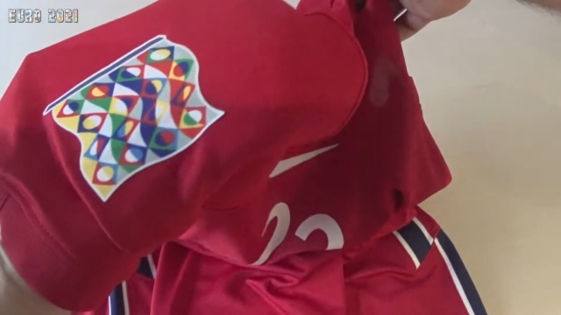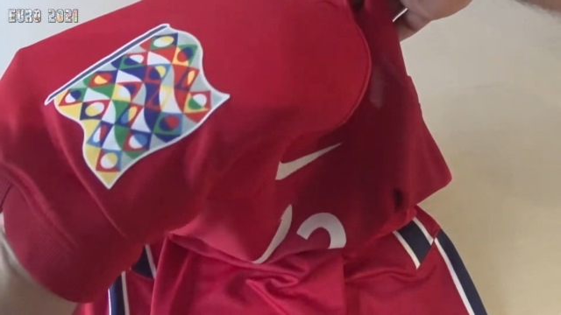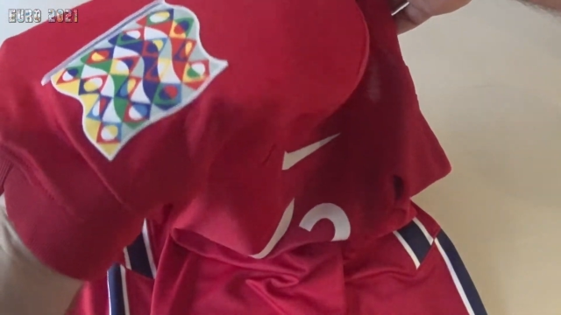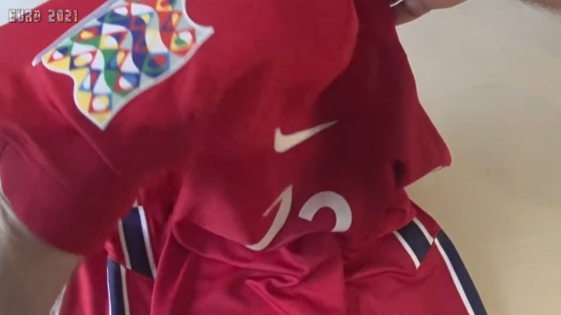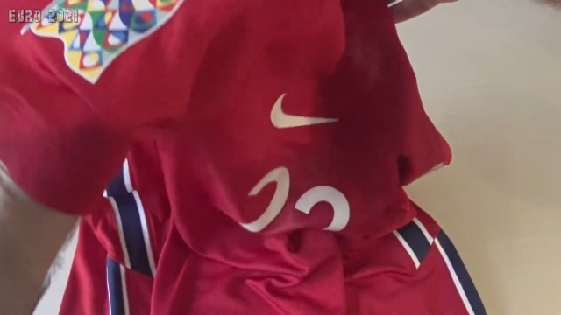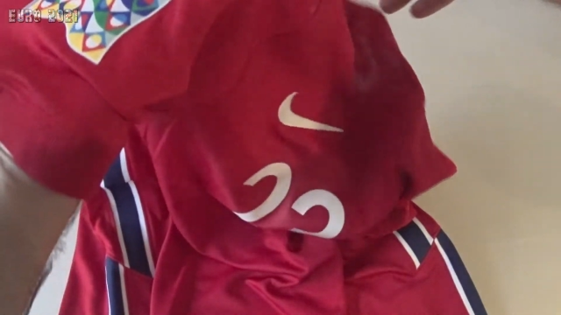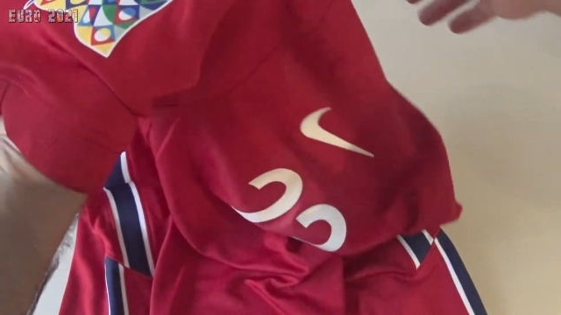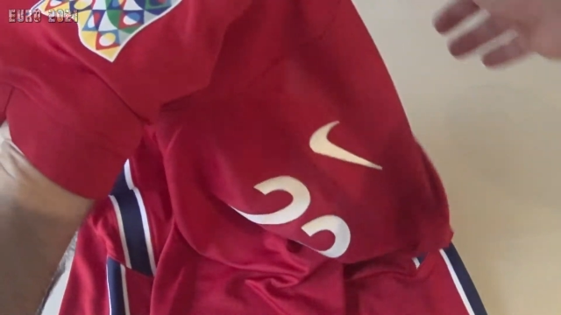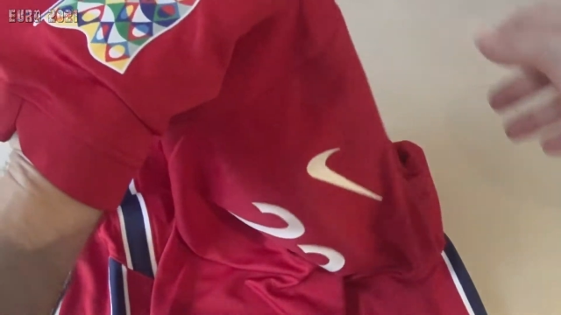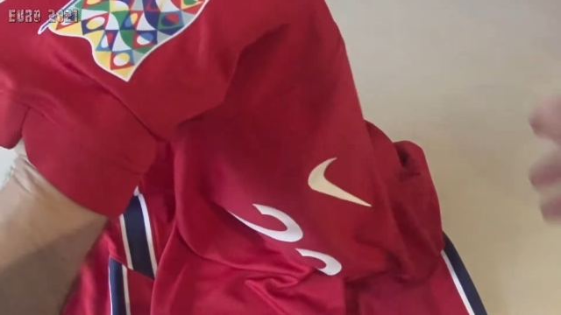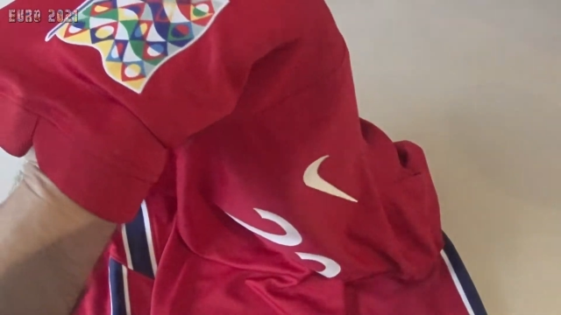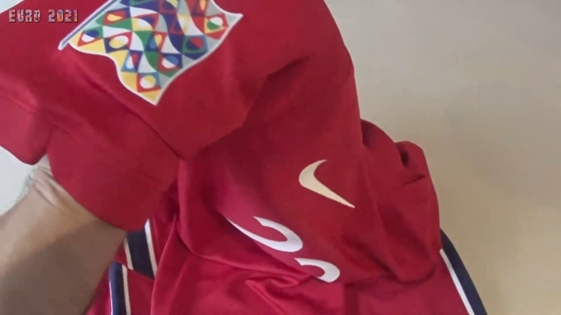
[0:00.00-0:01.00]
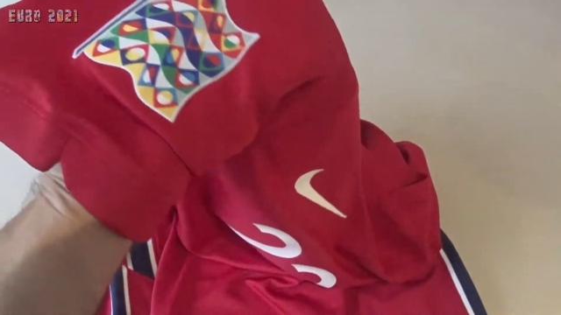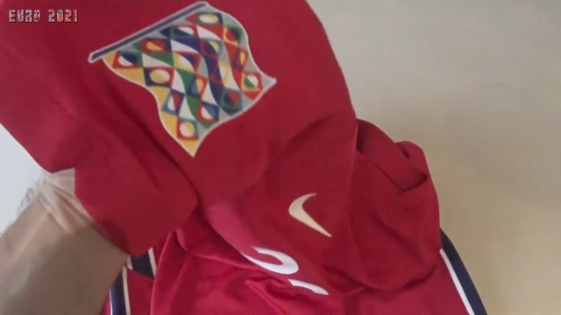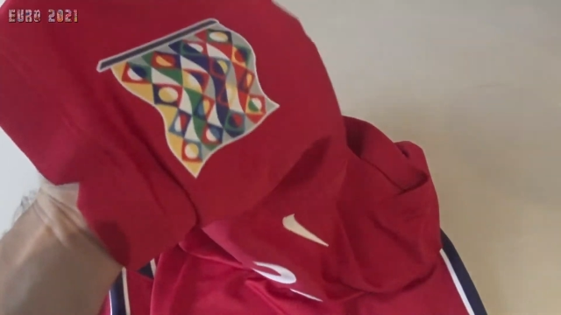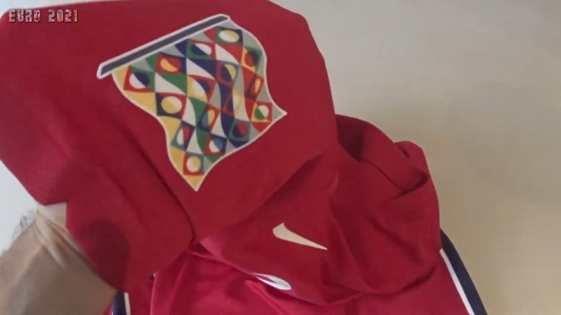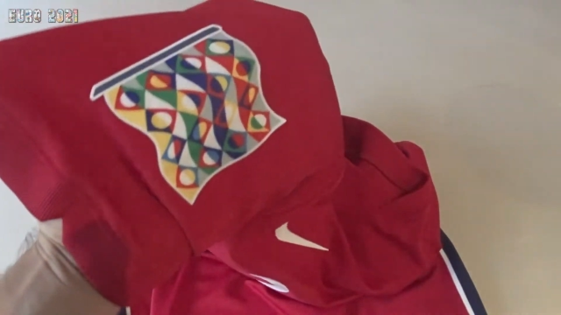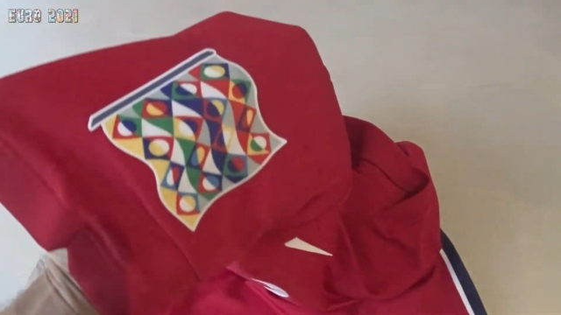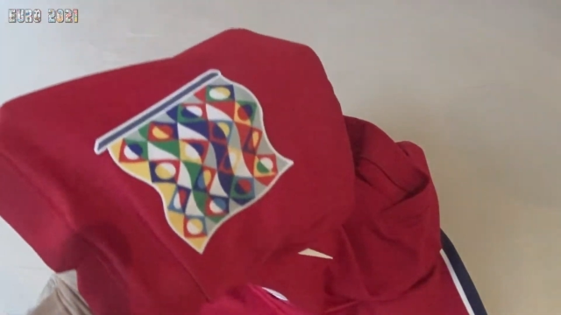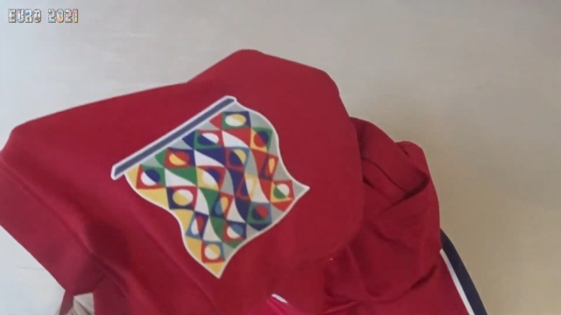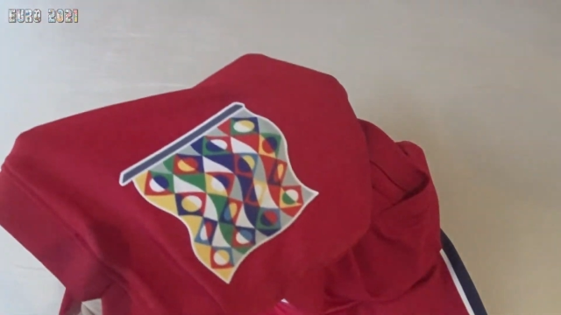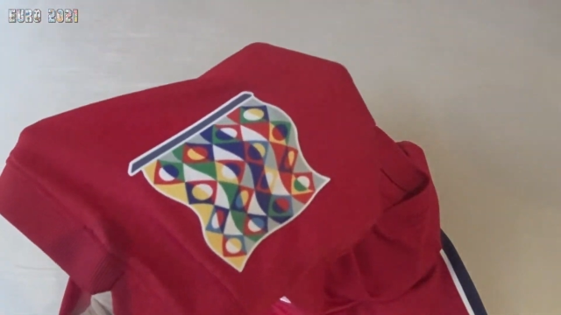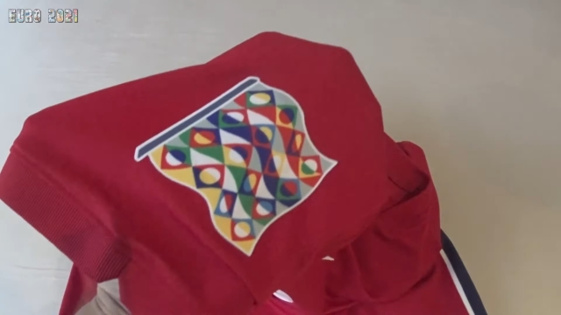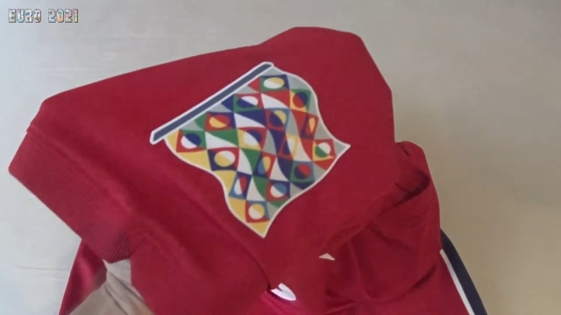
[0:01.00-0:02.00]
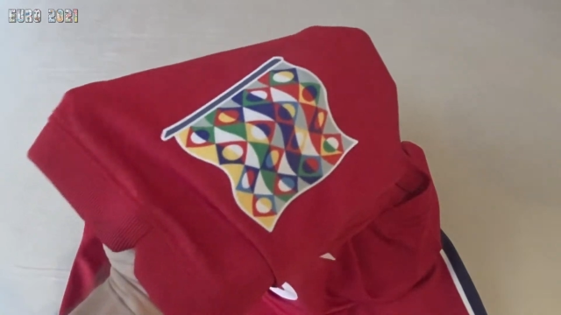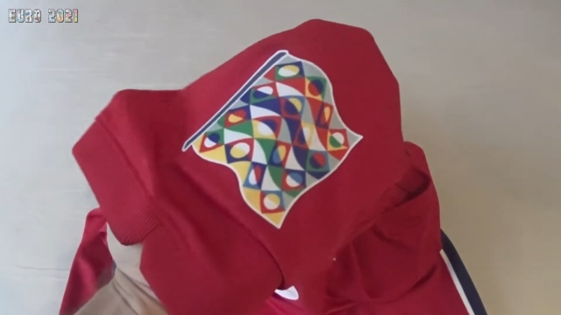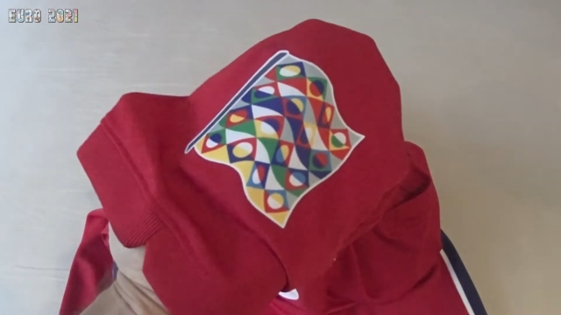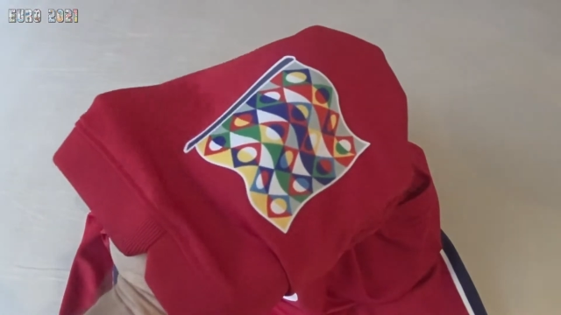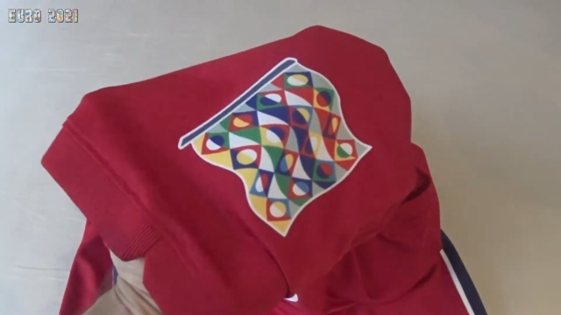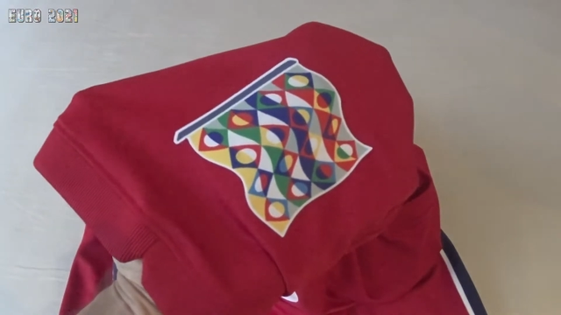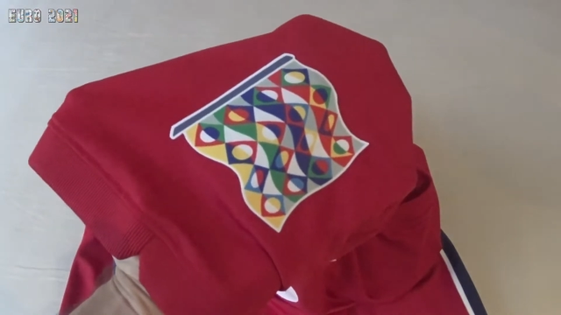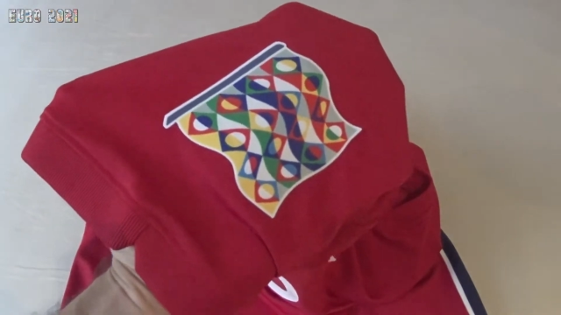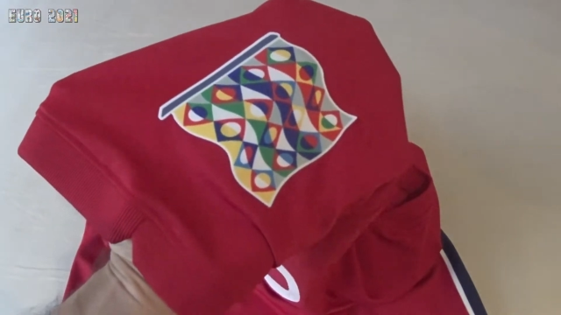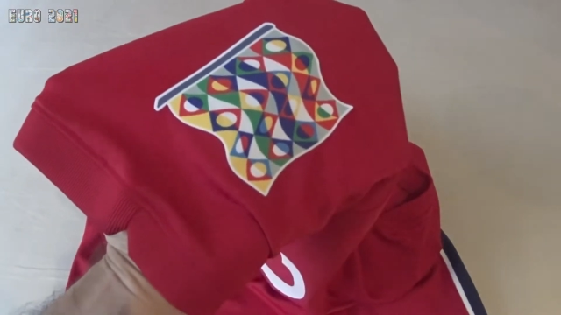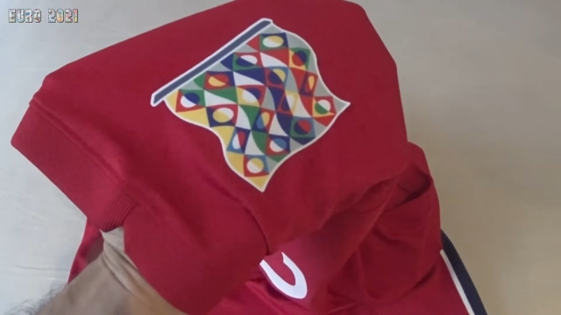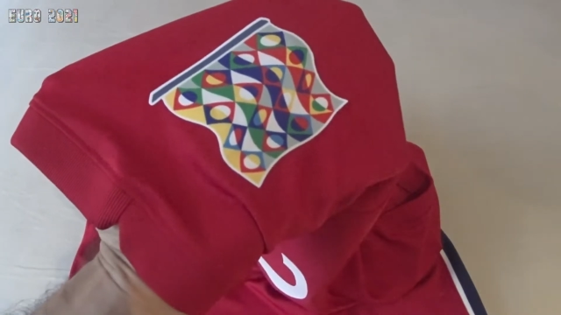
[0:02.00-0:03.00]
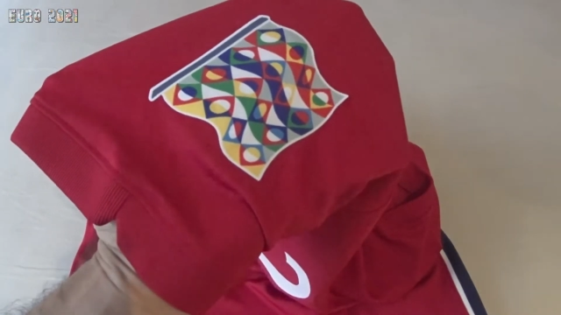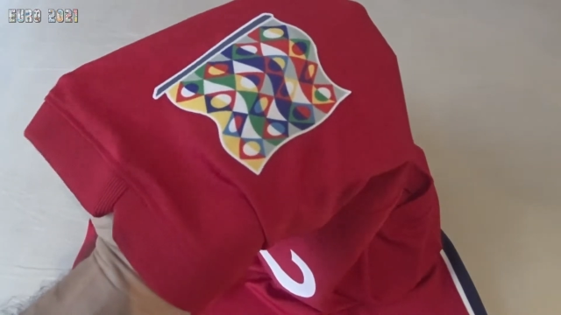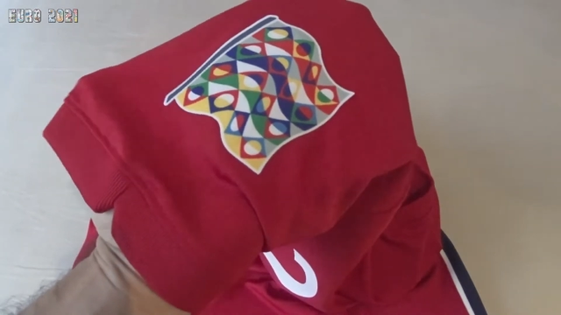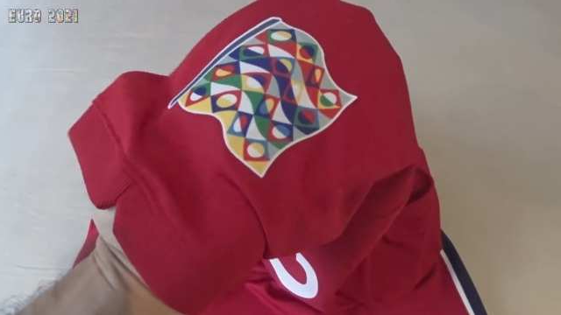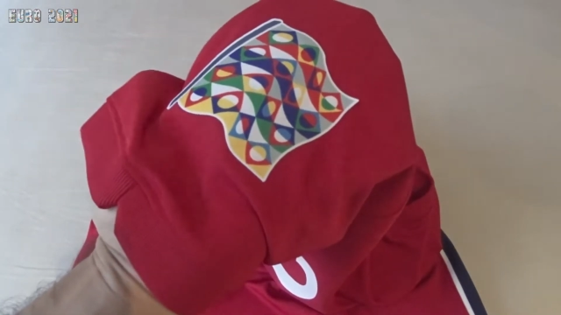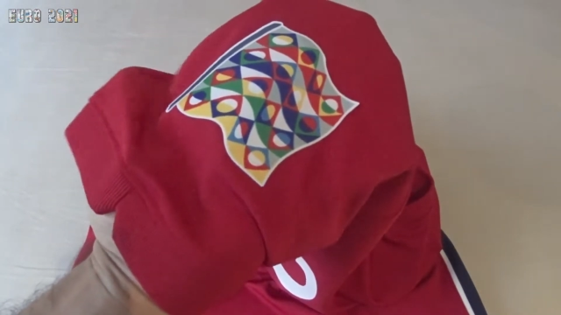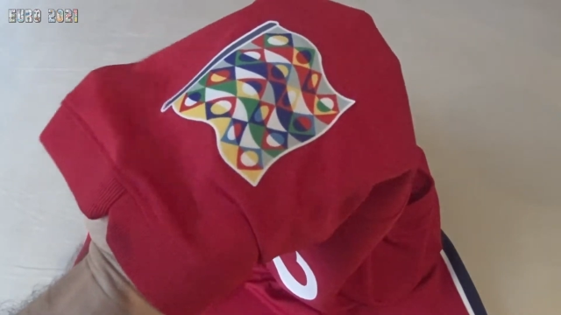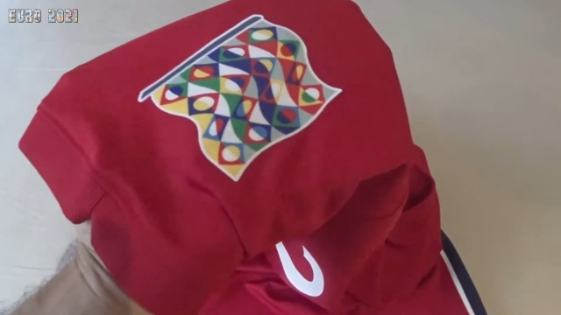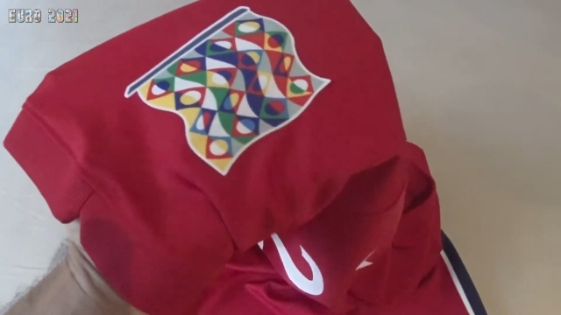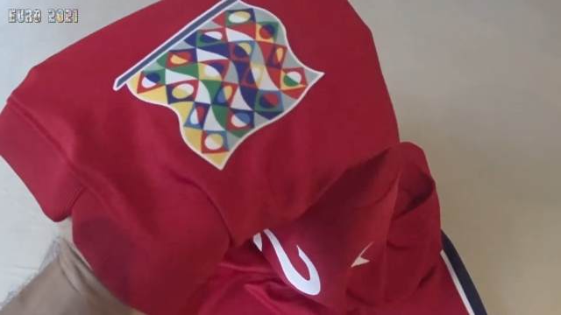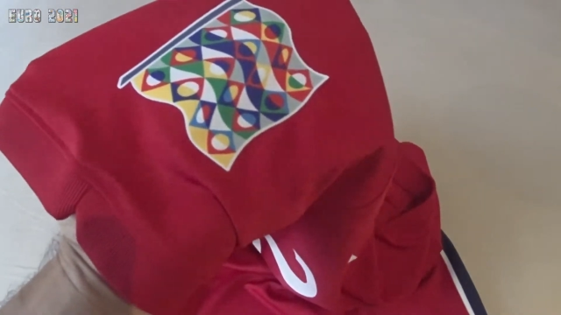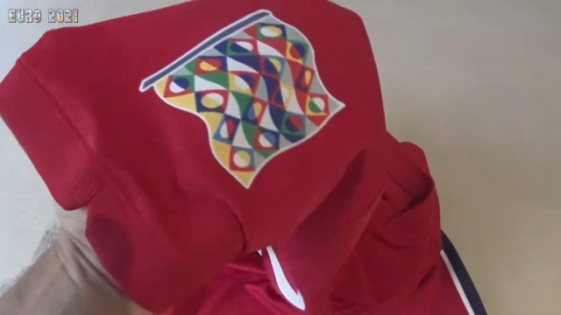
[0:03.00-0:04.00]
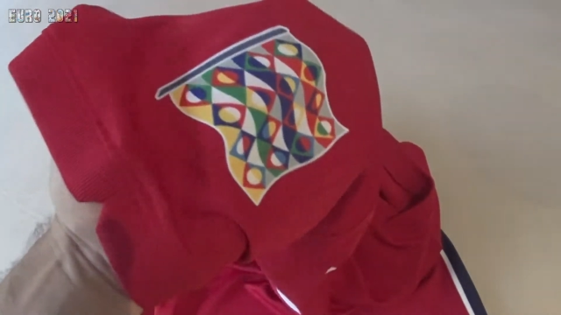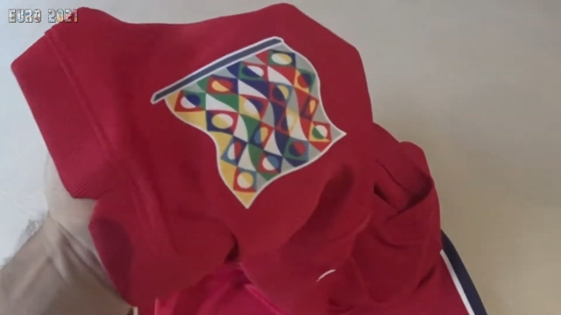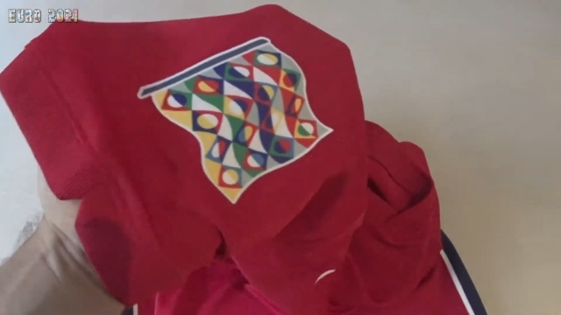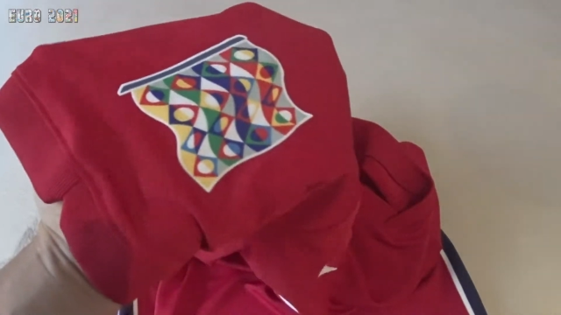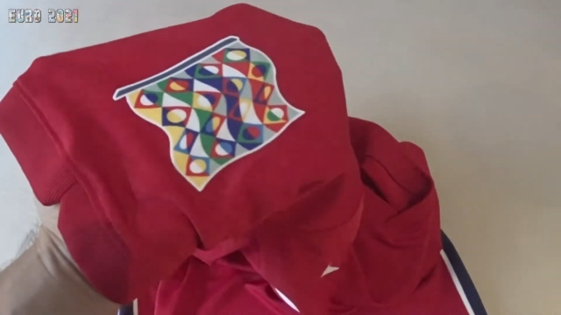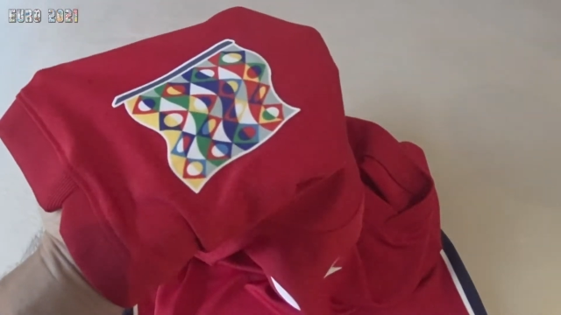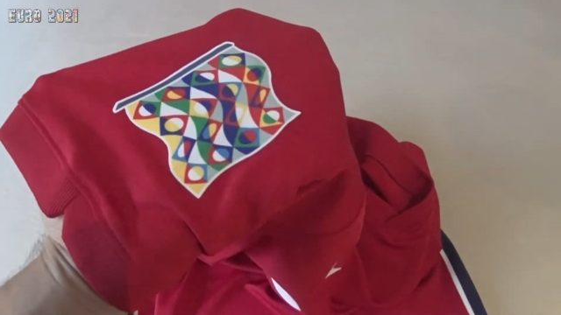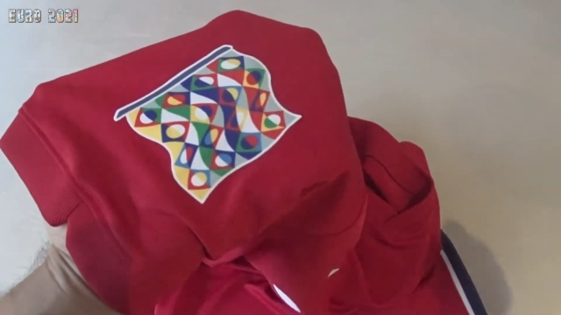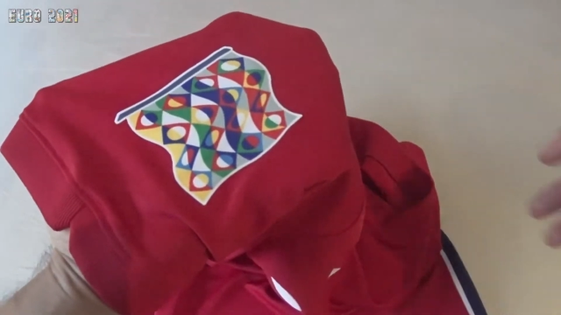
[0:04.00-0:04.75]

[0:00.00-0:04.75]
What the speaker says: (no speaker visible)